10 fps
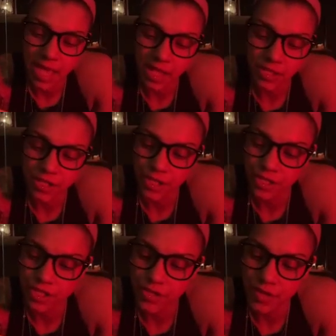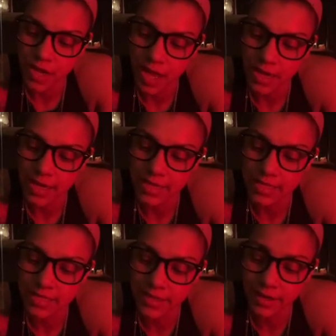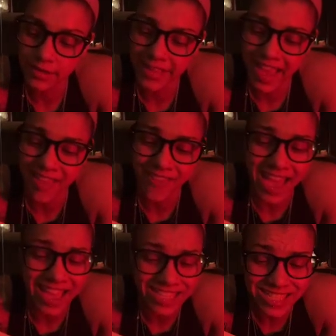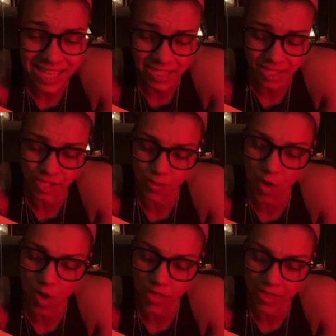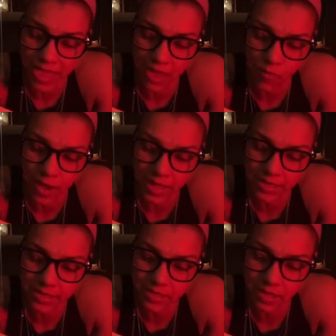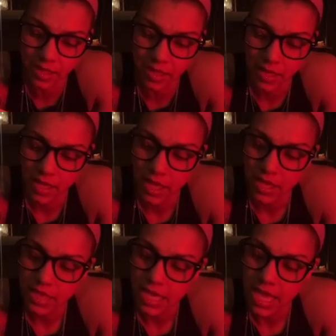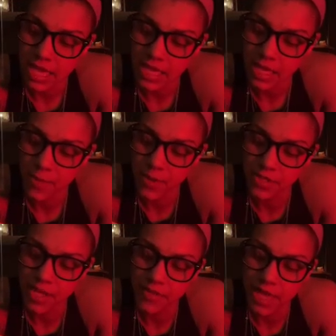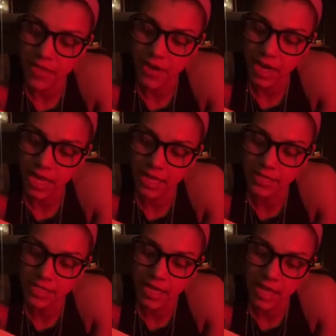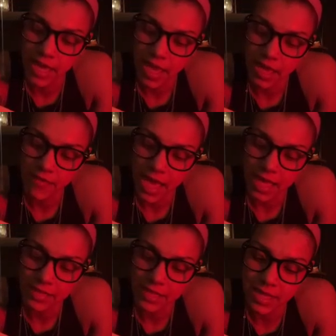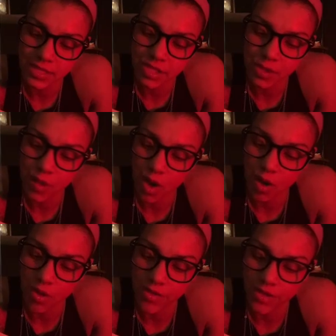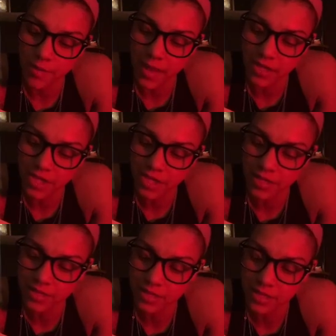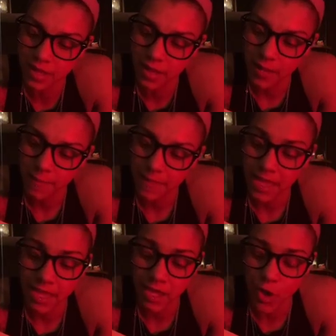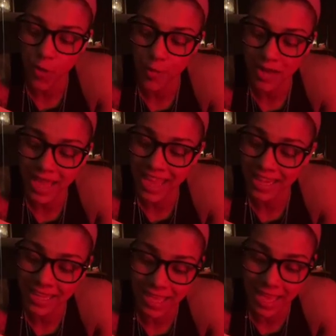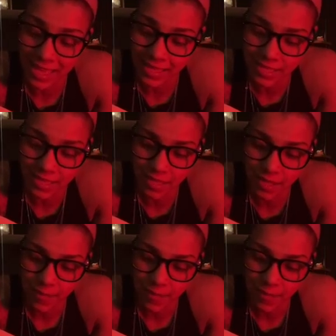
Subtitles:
the elders do not necessarily have access to all the gateways. The gatekeepers, on the other hand, have access to all the dimensions. They can open any gate.